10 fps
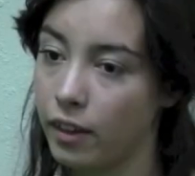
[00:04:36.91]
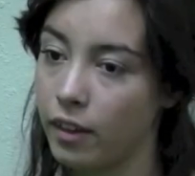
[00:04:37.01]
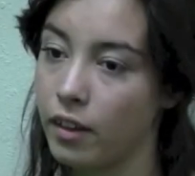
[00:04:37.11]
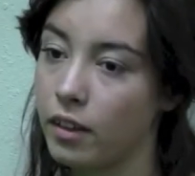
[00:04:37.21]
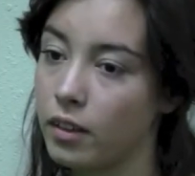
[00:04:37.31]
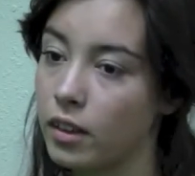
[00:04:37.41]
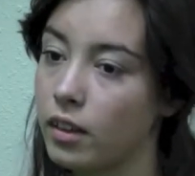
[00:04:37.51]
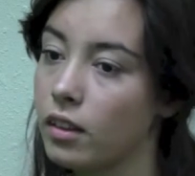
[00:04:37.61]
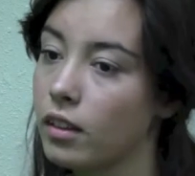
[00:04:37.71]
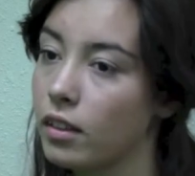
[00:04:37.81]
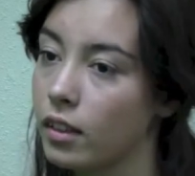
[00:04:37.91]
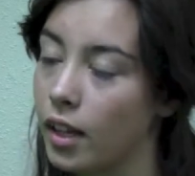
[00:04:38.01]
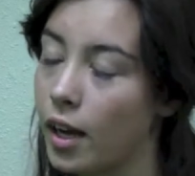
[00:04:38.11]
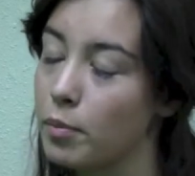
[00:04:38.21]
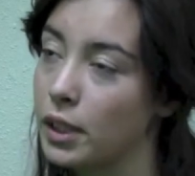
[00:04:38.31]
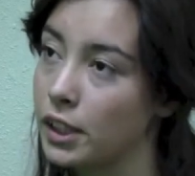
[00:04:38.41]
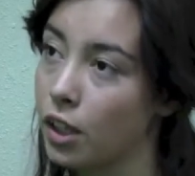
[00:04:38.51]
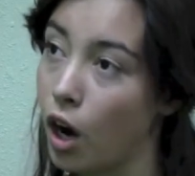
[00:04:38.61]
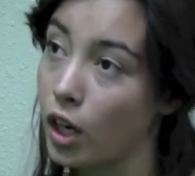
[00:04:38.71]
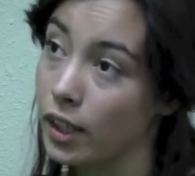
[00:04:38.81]
think that me
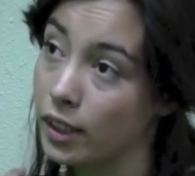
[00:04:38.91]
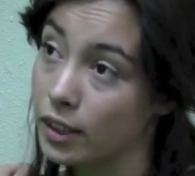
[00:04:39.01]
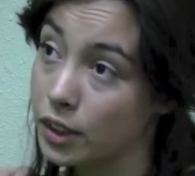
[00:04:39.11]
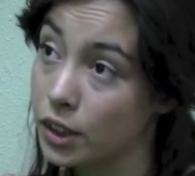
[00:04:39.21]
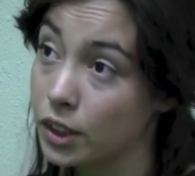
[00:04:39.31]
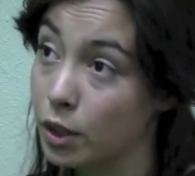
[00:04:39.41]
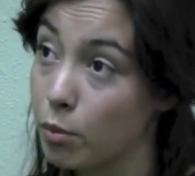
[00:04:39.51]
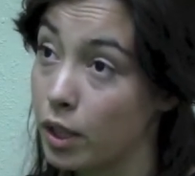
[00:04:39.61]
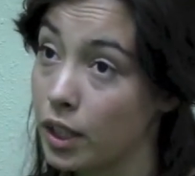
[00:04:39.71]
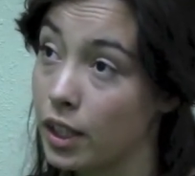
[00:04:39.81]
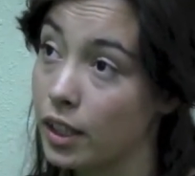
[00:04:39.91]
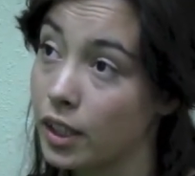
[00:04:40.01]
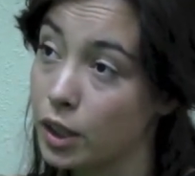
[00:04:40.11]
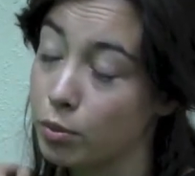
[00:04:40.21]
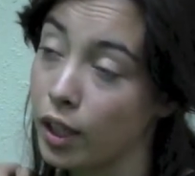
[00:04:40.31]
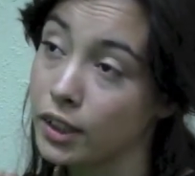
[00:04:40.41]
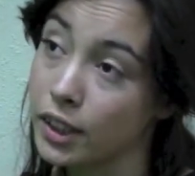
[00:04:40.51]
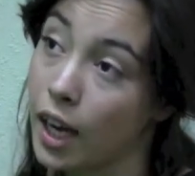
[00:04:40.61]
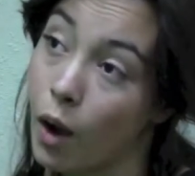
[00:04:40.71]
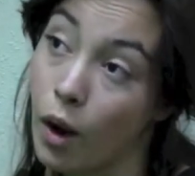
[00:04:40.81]
talking to somebody and expressing
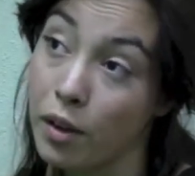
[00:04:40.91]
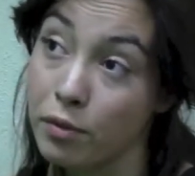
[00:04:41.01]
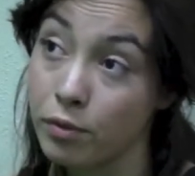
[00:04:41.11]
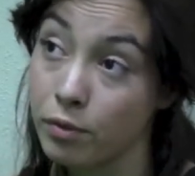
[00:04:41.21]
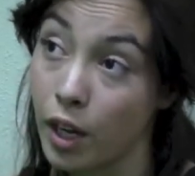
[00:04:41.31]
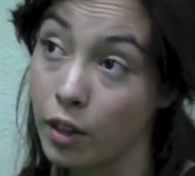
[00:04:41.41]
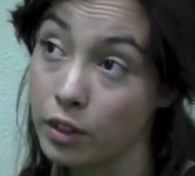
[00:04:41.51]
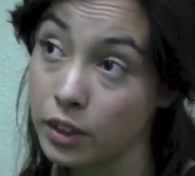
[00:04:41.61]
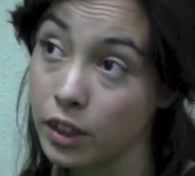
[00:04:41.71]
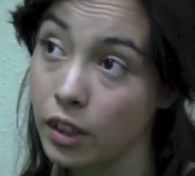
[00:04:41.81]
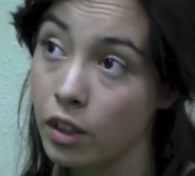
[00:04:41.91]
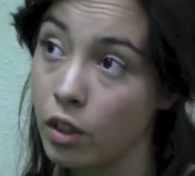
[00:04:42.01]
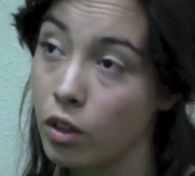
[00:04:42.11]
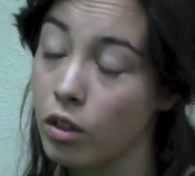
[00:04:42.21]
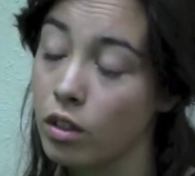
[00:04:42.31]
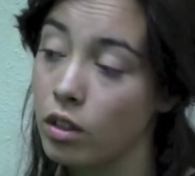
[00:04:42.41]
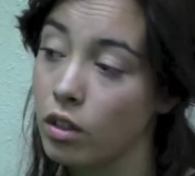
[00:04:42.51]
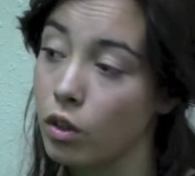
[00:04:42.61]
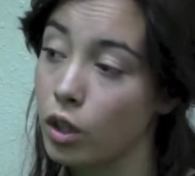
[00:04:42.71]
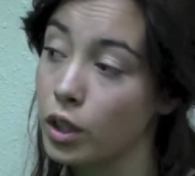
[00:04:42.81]
how I felt,
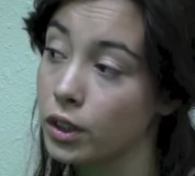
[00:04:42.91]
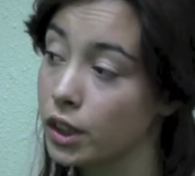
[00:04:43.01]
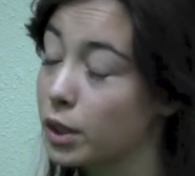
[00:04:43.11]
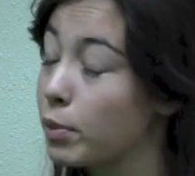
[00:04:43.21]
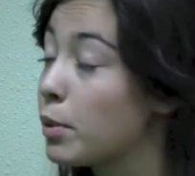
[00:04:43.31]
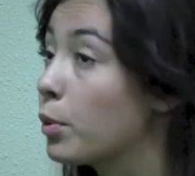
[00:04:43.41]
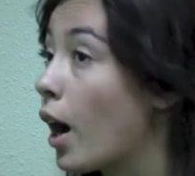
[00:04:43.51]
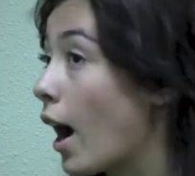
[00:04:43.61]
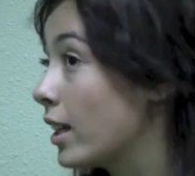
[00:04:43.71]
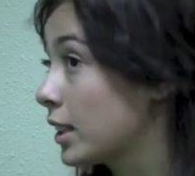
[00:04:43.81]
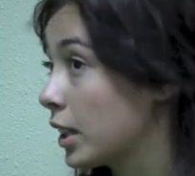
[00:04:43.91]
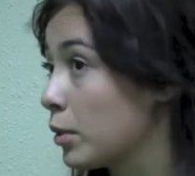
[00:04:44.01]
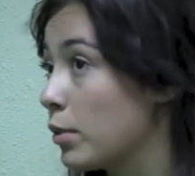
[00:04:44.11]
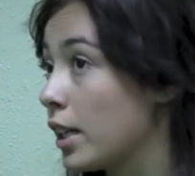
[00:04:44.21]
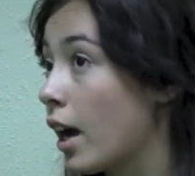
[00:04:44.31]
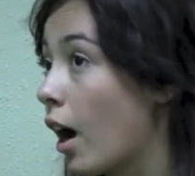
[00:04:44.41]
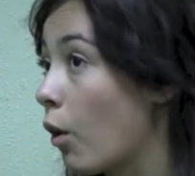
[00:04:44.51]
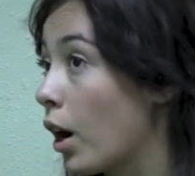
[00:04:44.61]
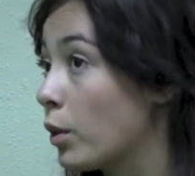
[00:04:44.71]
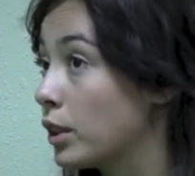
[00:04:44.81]
or just people asking me
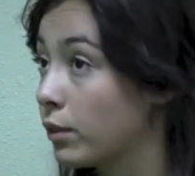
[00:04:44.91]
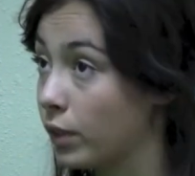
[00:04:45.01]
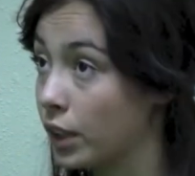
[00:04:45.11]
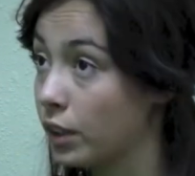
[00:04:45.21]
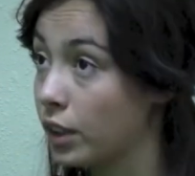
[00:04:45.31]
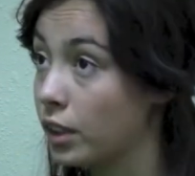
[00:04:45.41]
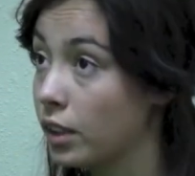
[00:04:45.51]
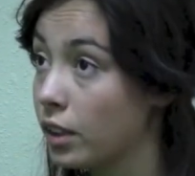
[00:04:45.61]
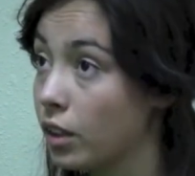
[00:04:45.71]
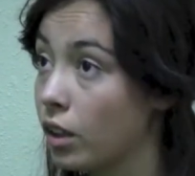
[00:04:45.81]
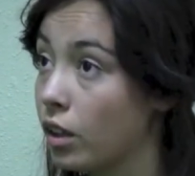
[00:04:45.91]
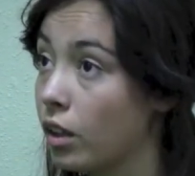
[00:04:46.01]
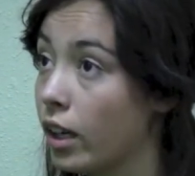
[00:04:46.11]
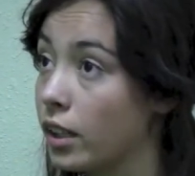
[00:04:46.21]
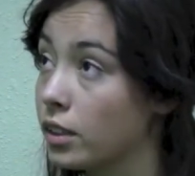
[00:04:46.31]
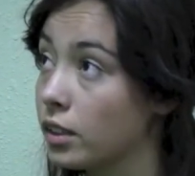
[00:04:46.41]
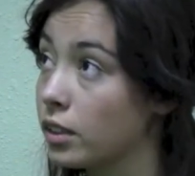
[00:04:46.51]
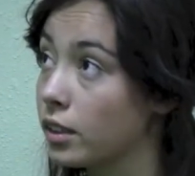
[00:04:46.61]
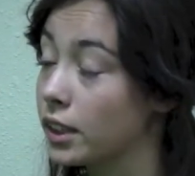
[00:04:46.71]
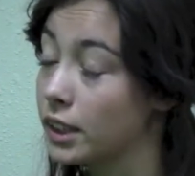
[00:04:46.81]
how I was feeling and
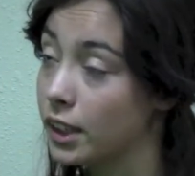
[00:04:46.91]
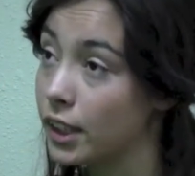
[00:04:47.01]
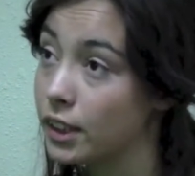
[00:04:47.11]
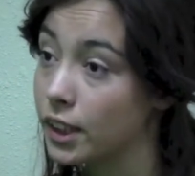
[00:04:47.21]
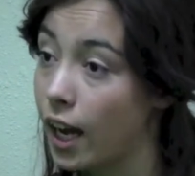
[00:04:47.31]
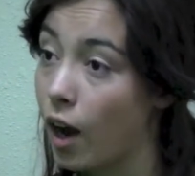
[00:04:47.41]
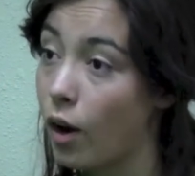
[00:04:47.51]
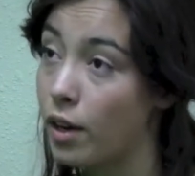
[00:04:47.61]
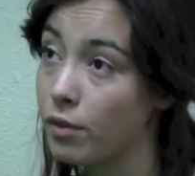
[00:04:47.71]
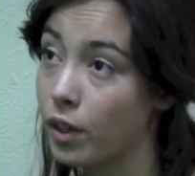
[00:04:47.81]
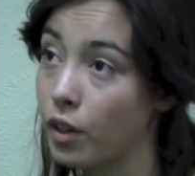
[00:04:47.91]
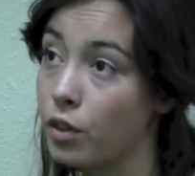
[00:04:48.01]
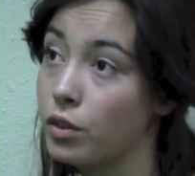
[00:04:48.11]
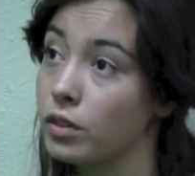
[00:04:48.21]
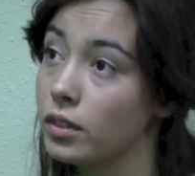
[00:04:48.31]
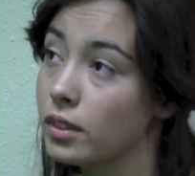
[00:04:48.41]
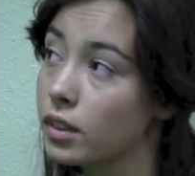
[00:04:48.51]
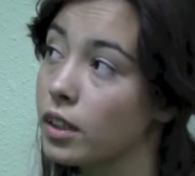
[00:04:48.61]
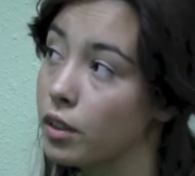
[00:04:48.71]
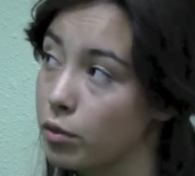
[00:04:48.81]
listening to how I felt,
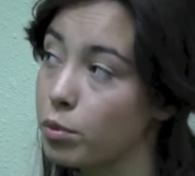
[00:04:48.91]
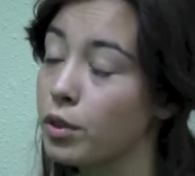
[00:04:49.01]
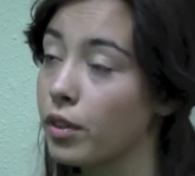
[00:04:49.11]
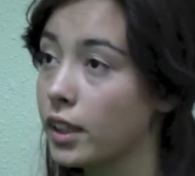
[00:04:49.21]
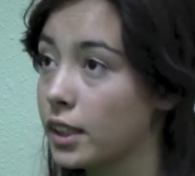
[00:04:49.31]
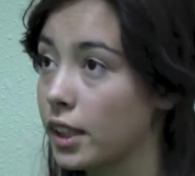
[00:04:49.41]
could have prevented